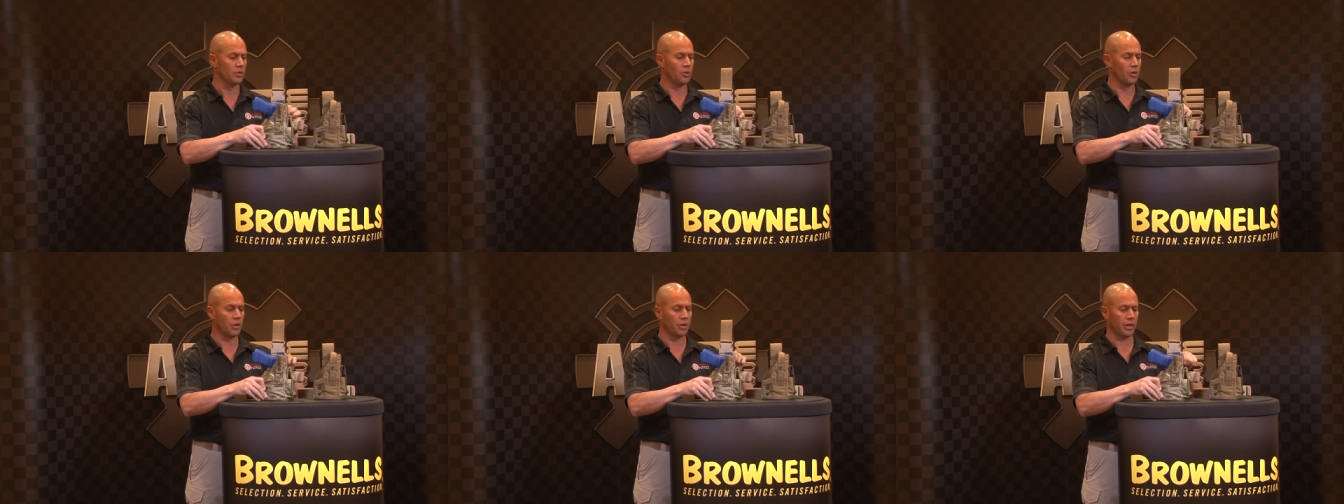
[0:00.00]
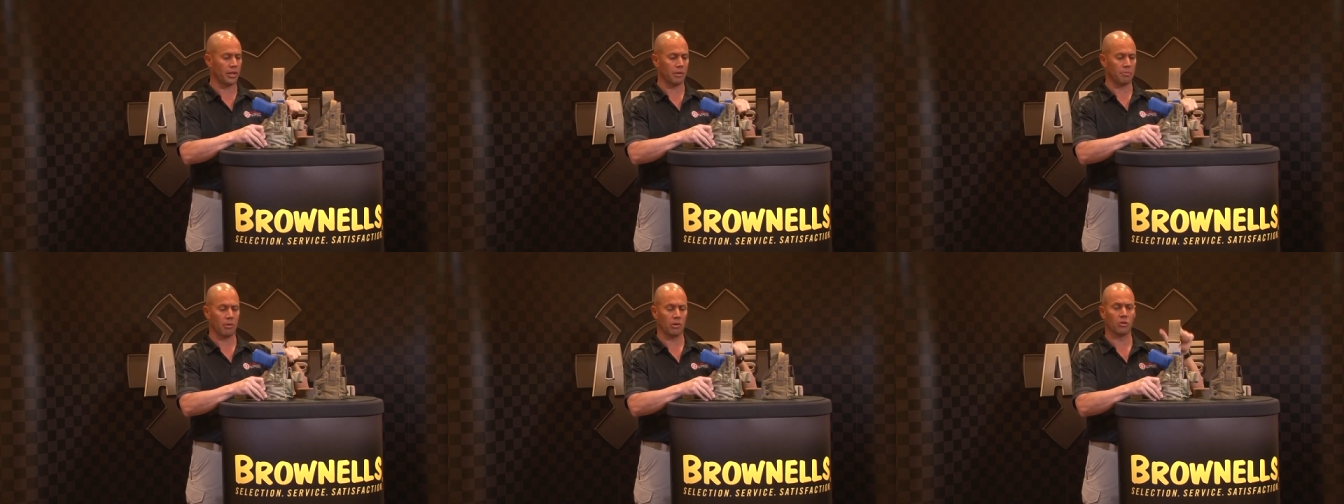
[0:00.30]
You can
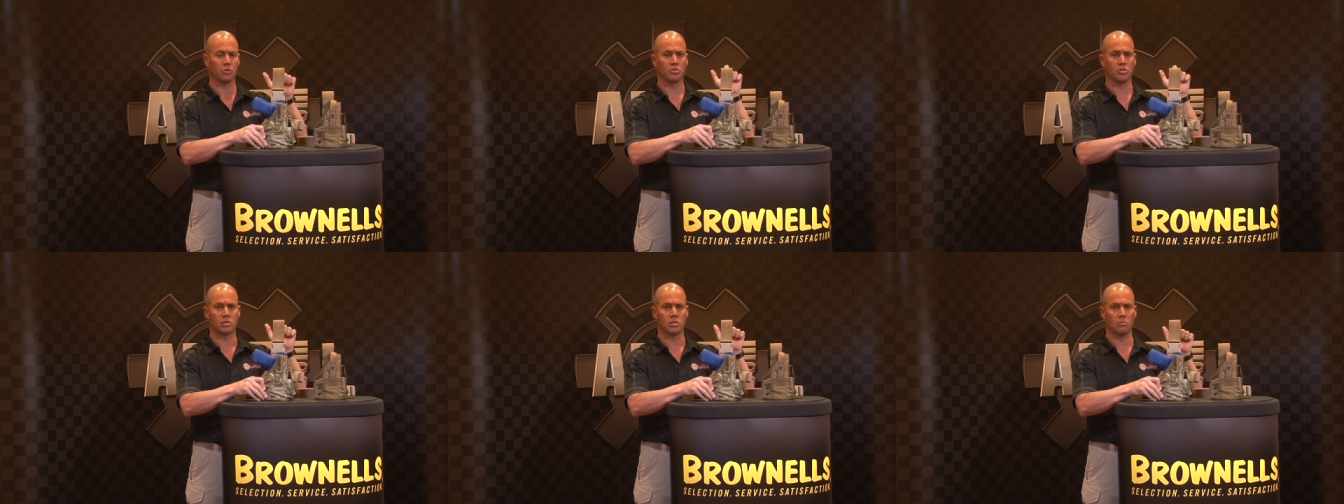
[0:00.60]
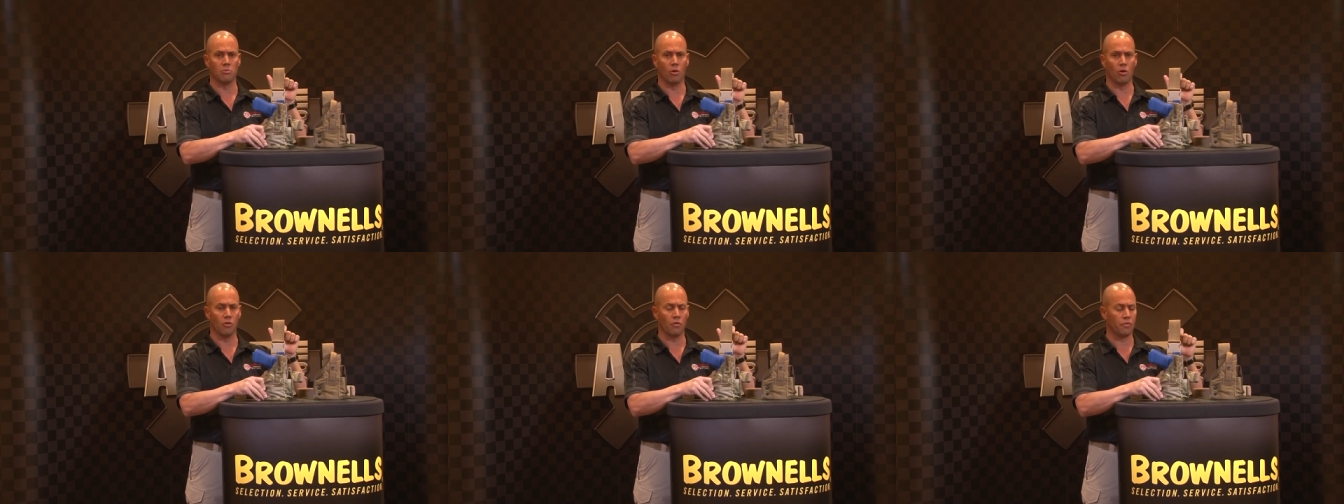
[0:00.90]
take the buckle
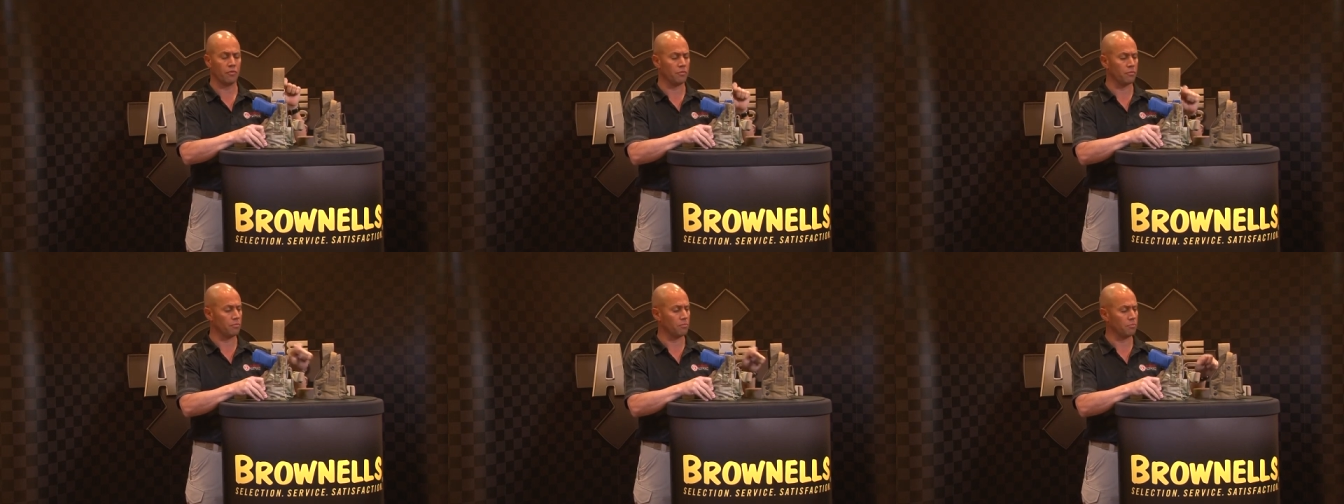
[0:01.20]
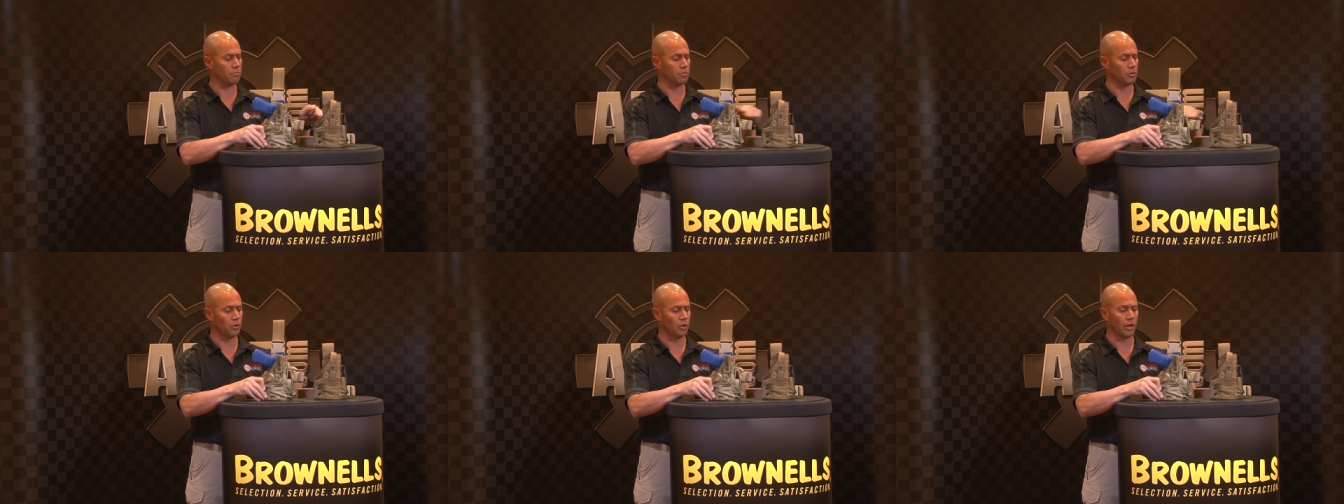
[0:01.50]
system off,
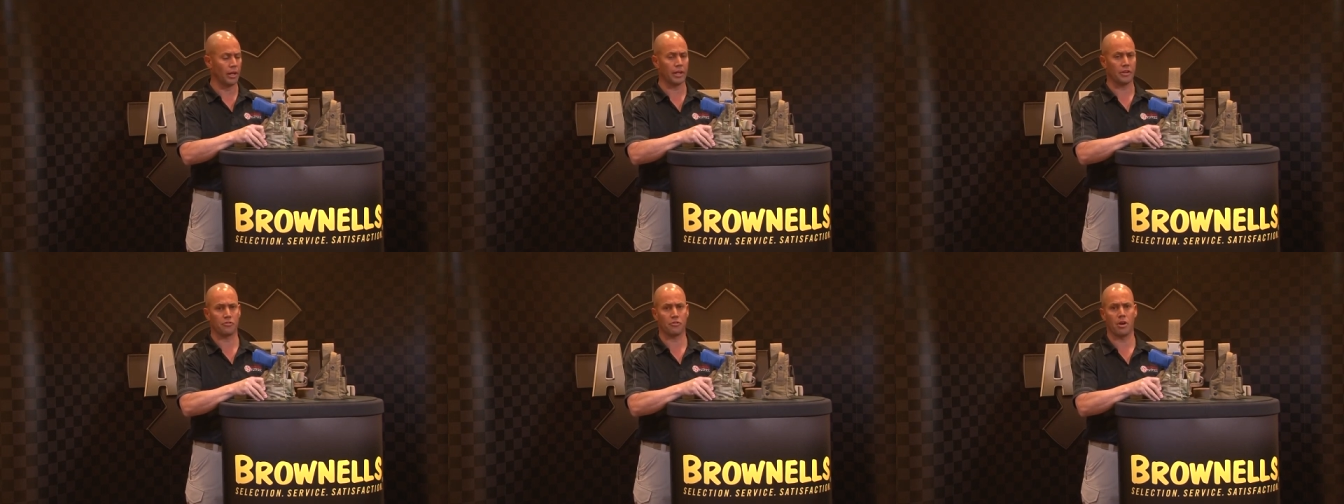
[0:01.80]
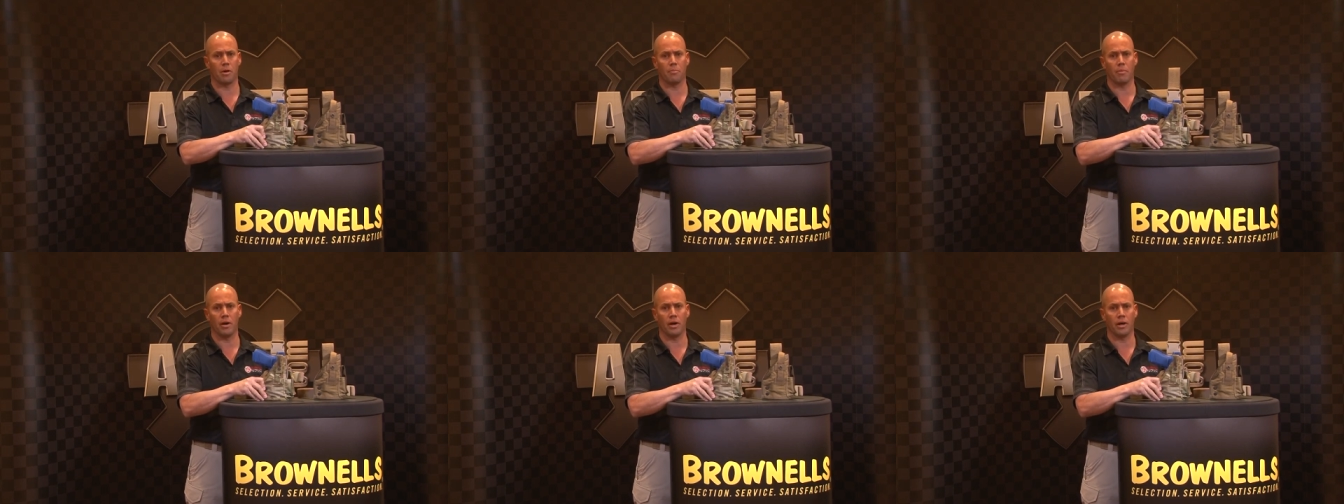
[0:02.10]
pull the leg
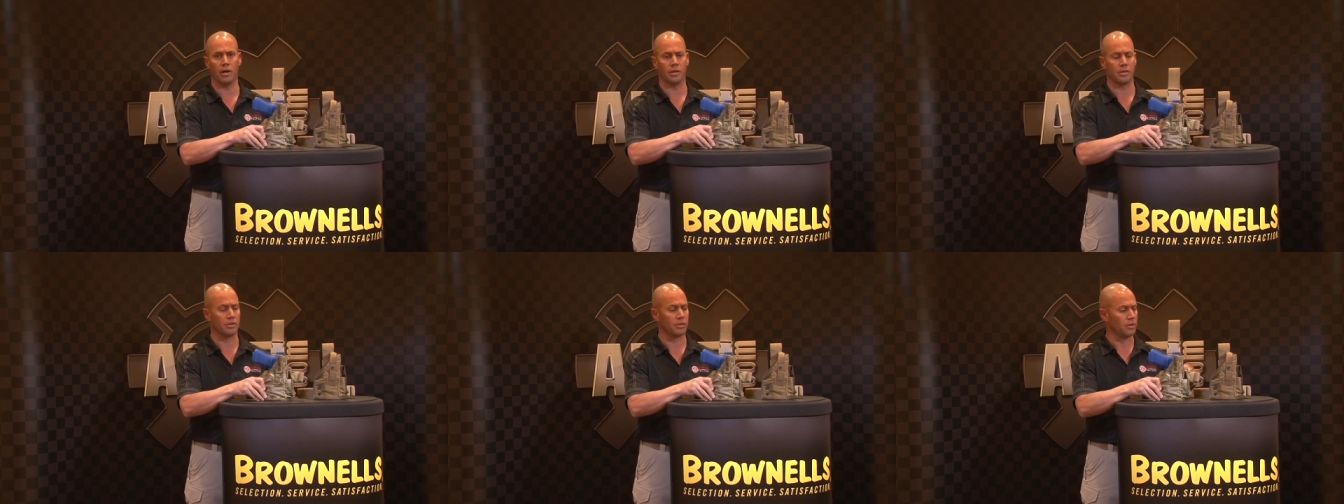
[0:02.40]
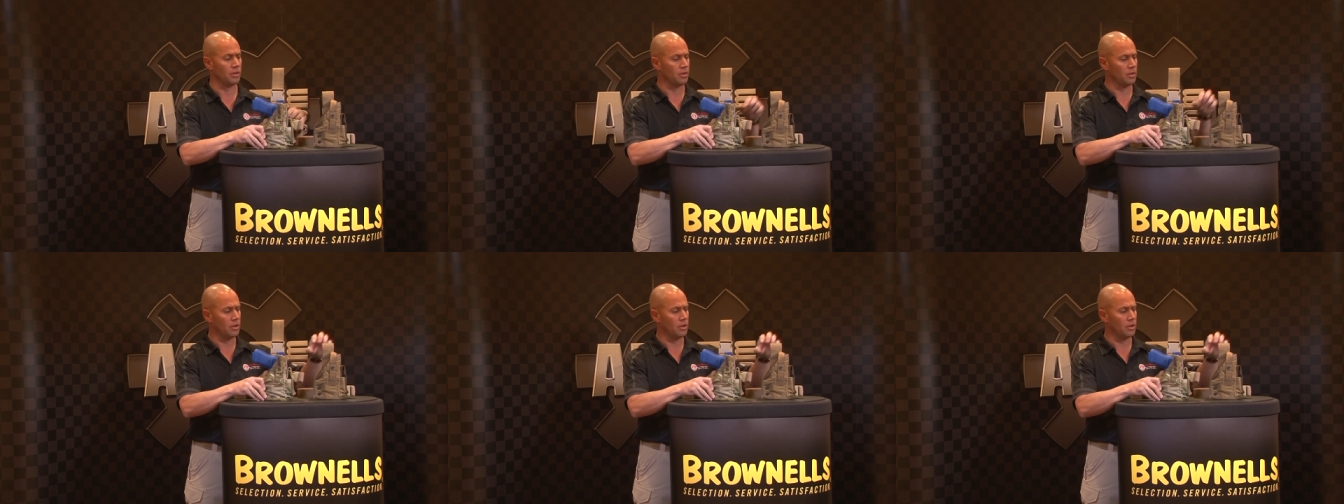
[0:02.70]
strap out,